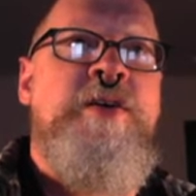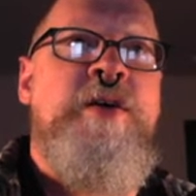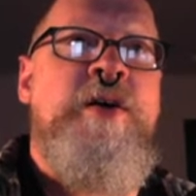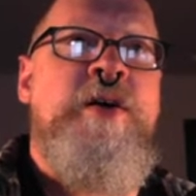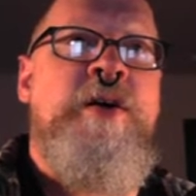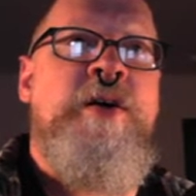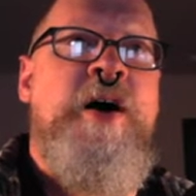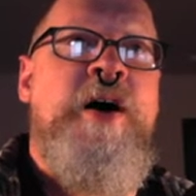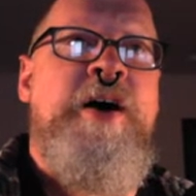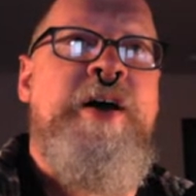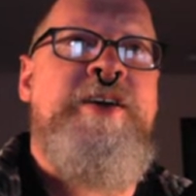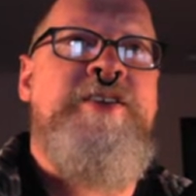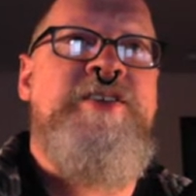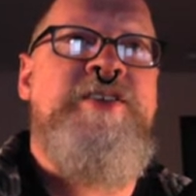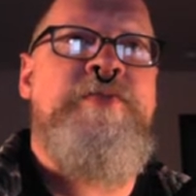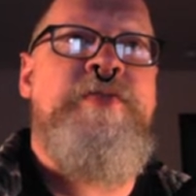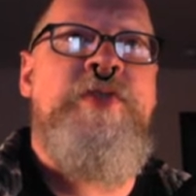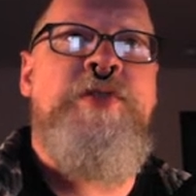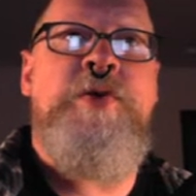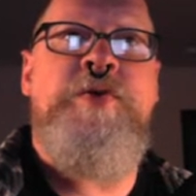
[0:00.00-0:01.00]
Uh, I
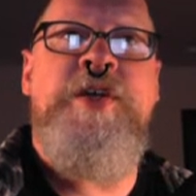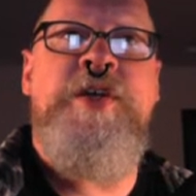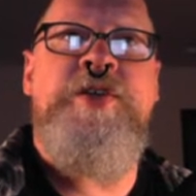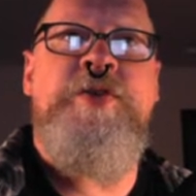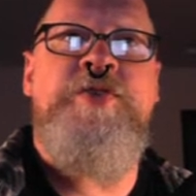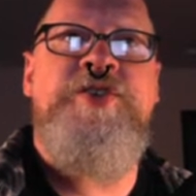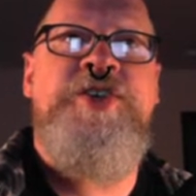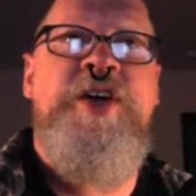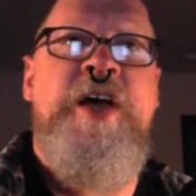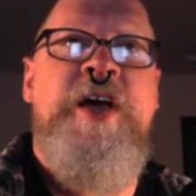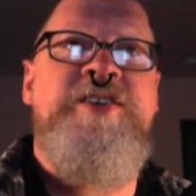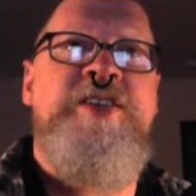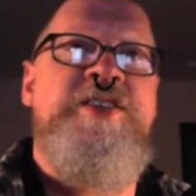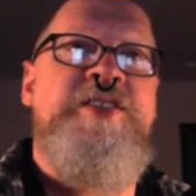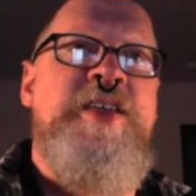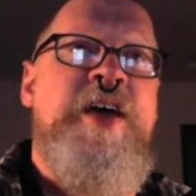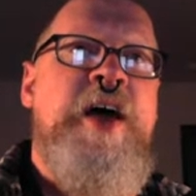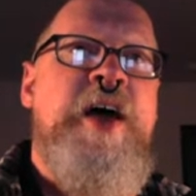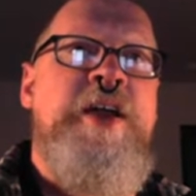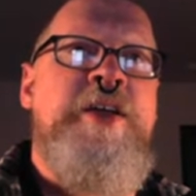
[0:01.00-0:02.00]
732
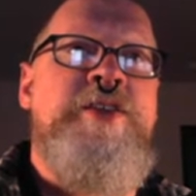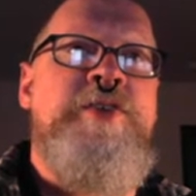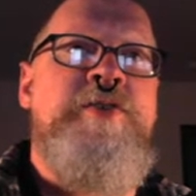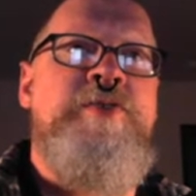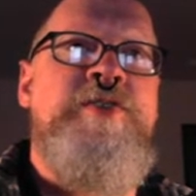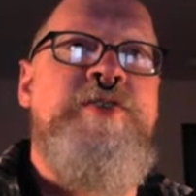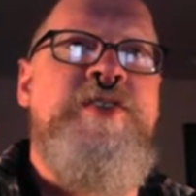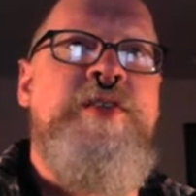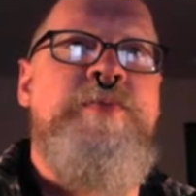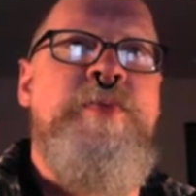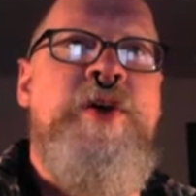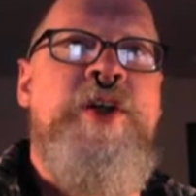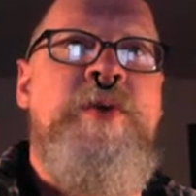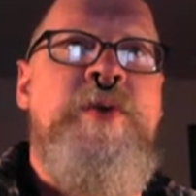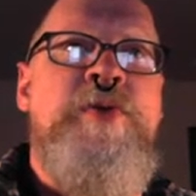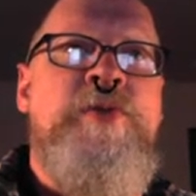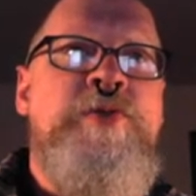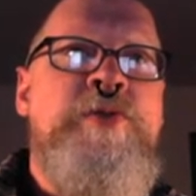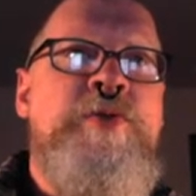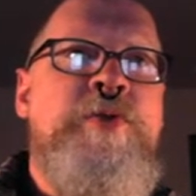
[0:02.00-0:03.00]
changes that. It uses the money
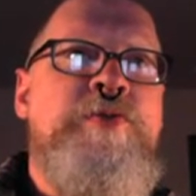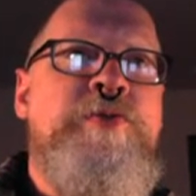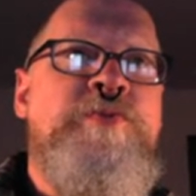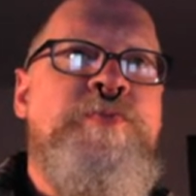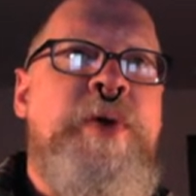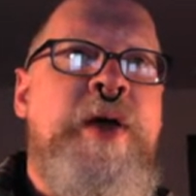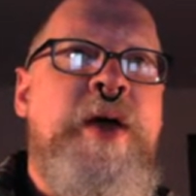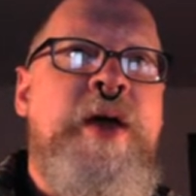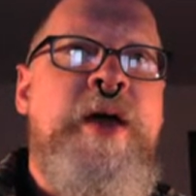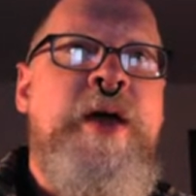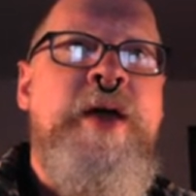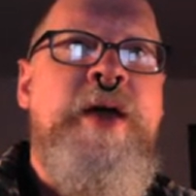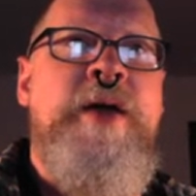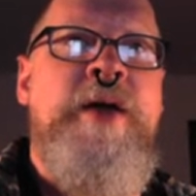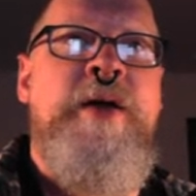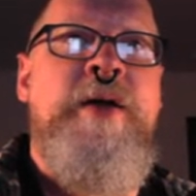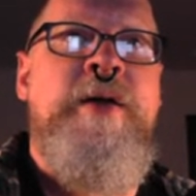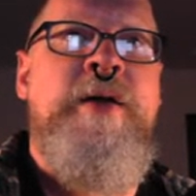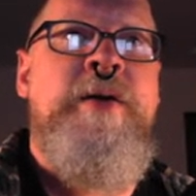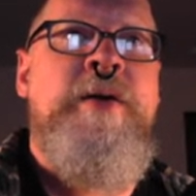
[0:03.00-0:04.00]
polluters pay